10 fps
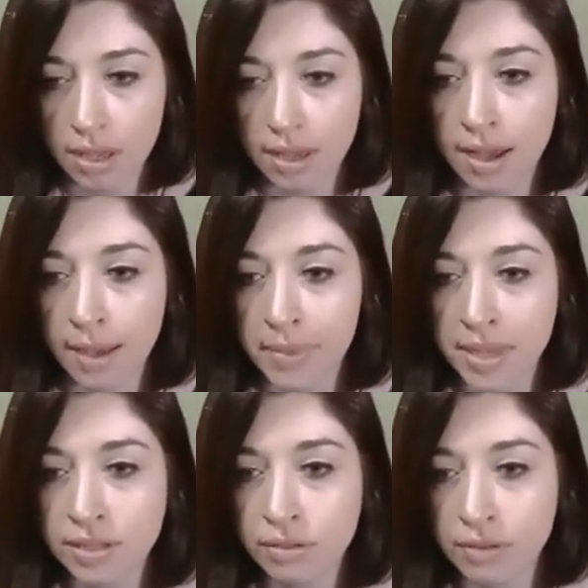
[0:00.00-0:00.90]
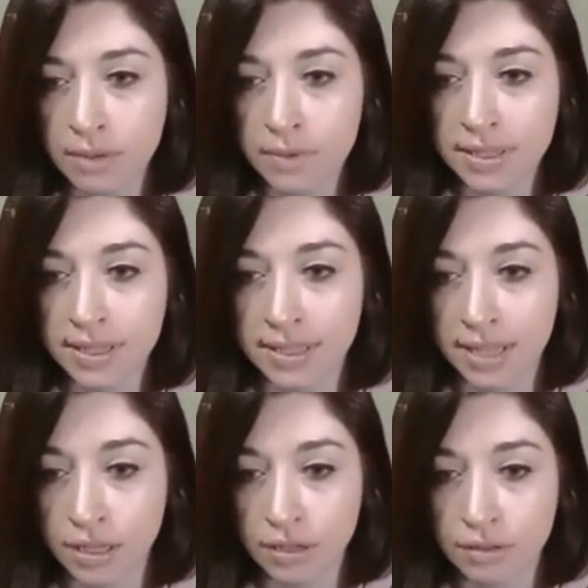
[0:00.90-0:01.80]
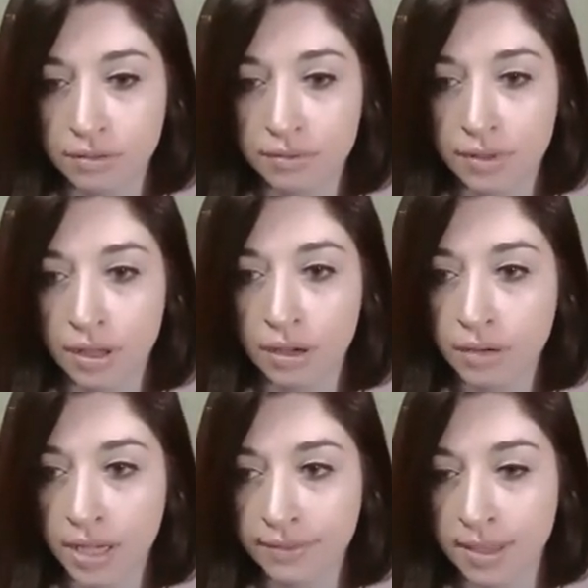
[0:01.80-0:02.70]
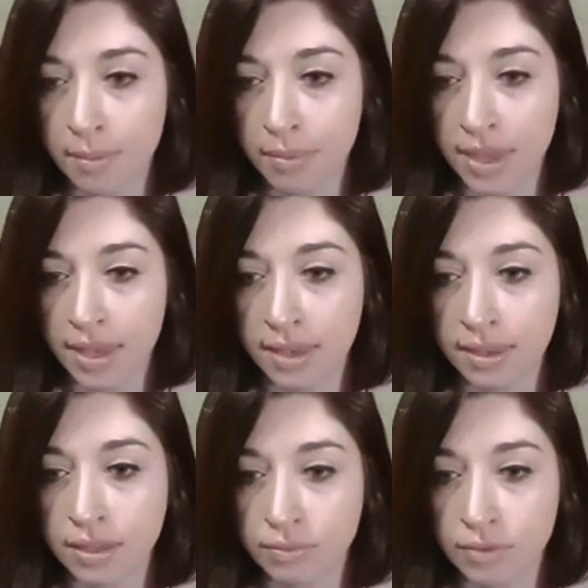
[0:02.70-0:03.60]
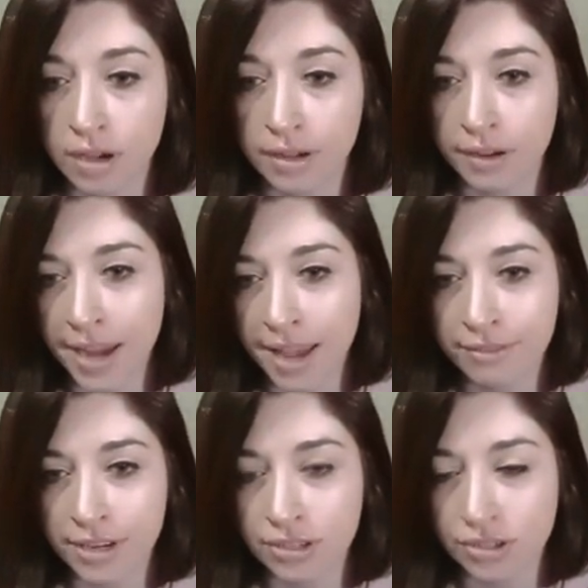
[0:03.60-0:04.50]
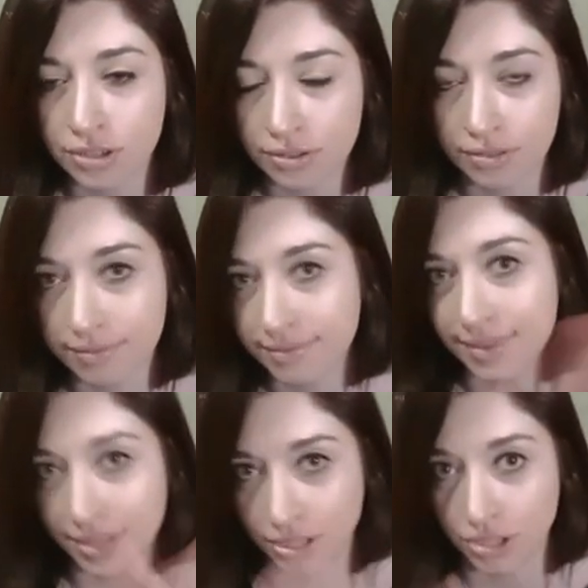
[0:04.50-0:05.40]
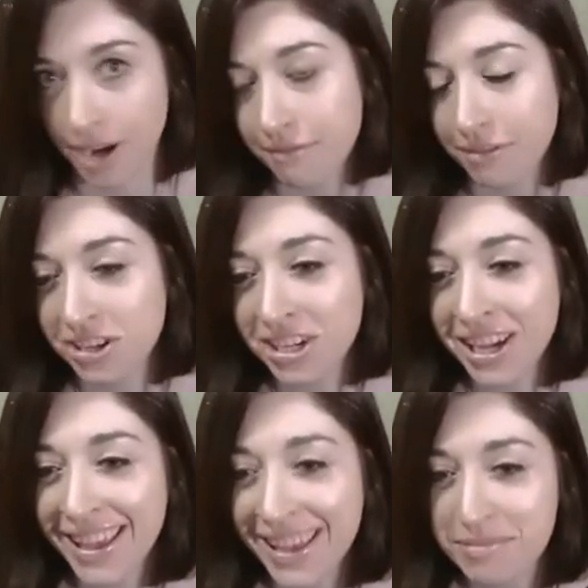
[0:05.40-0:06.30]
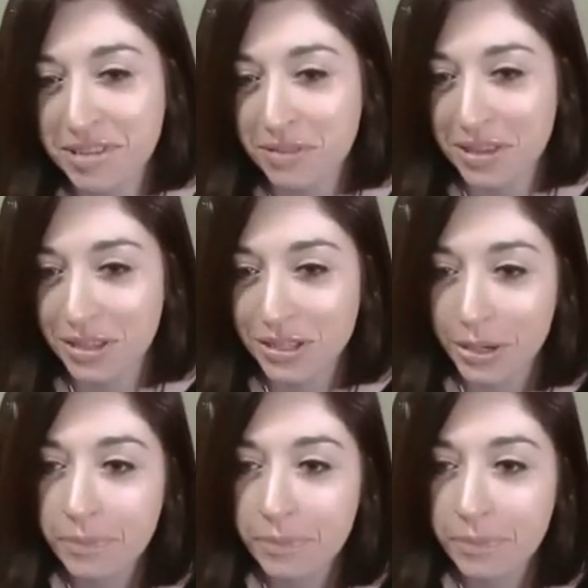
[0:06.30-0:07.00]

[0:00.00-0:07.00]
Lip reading: This green one's going to tell you, though, if something is wrong. Your average, just your average between the two.